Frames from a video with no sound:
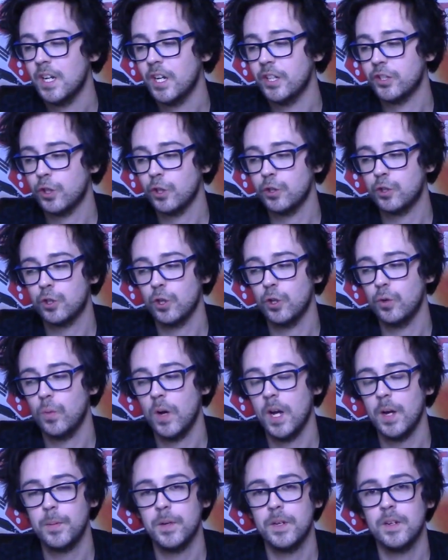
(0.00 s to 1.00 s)
It's a good shooting
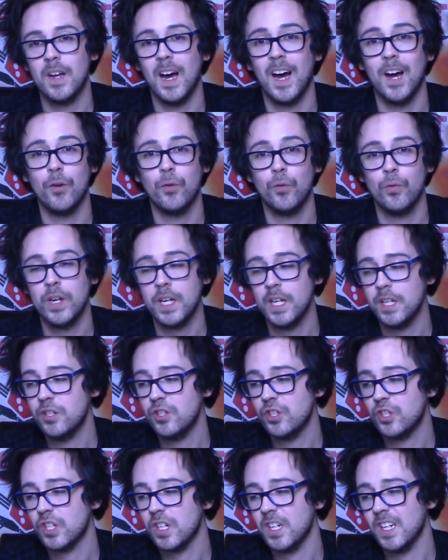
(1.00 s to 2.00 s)
weapon at
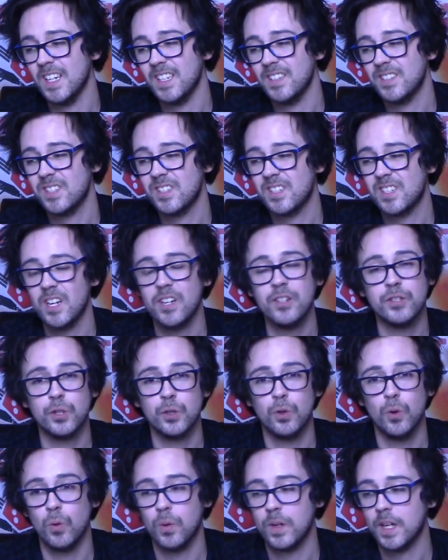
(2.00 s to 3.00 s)
range. It's going to
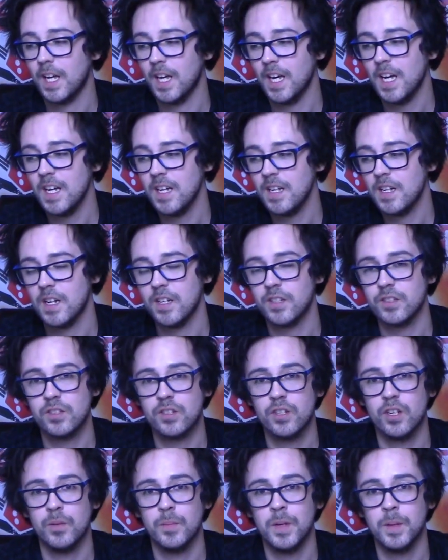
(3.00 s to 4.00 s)
do okay. It's
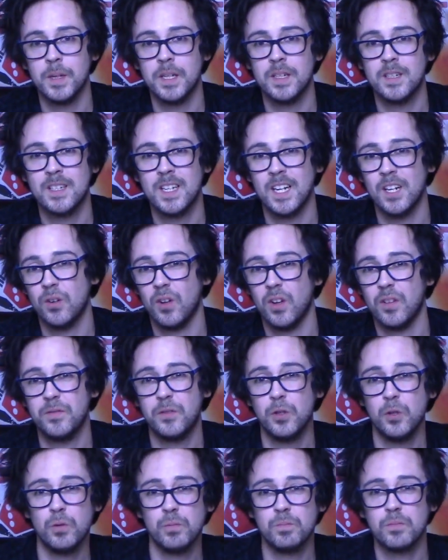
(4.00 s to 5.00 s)
going to maybe kill a
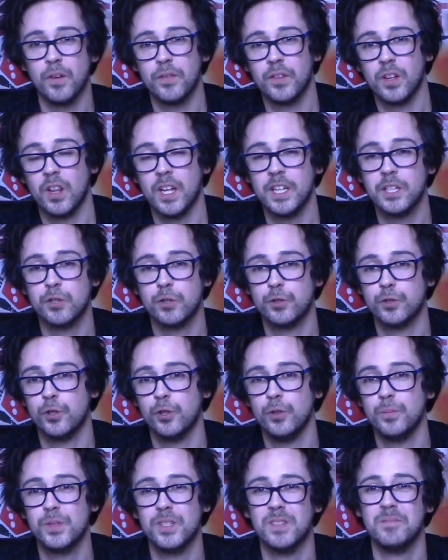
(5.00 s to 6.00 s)
few of the lighter
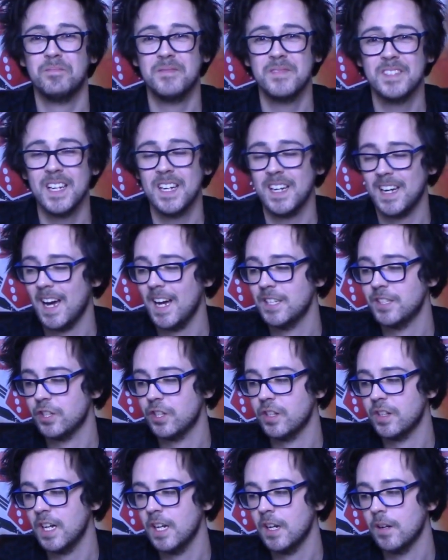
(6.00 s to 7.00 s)
troops, and kind of
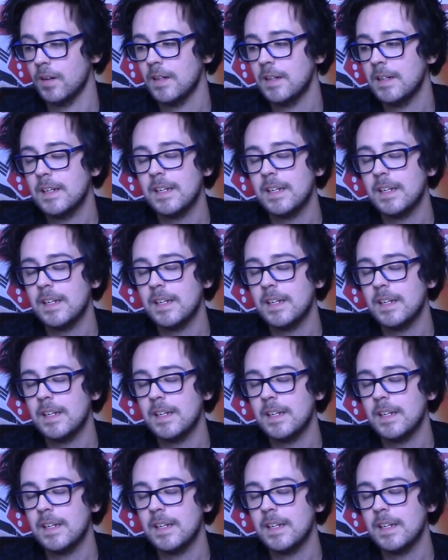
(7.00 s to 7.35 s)
handy in that.